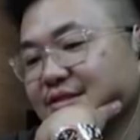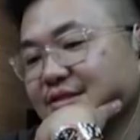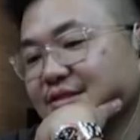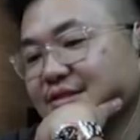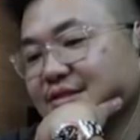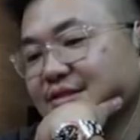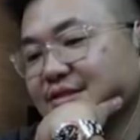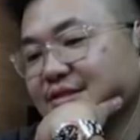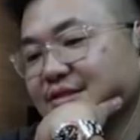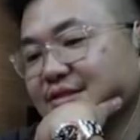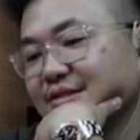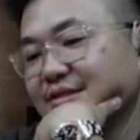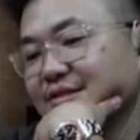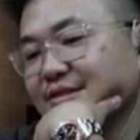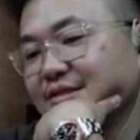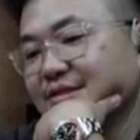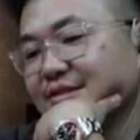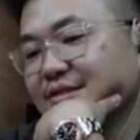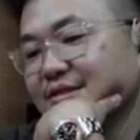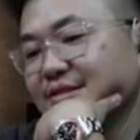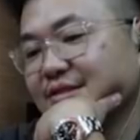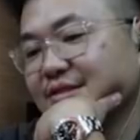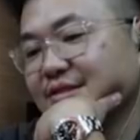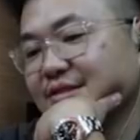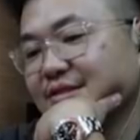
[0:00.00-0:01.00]

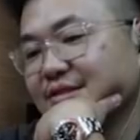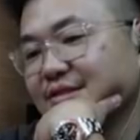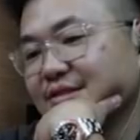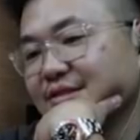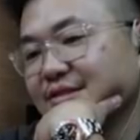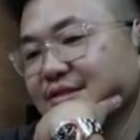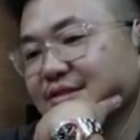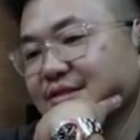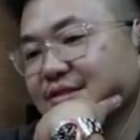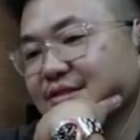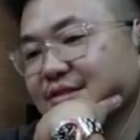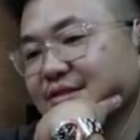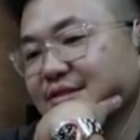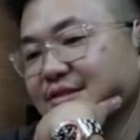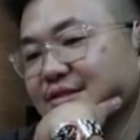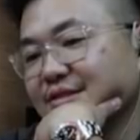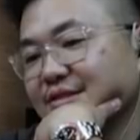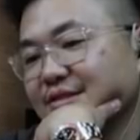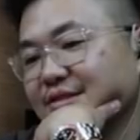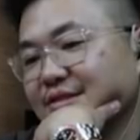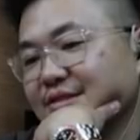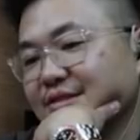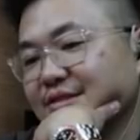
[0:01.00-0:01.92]
Nobody speaks.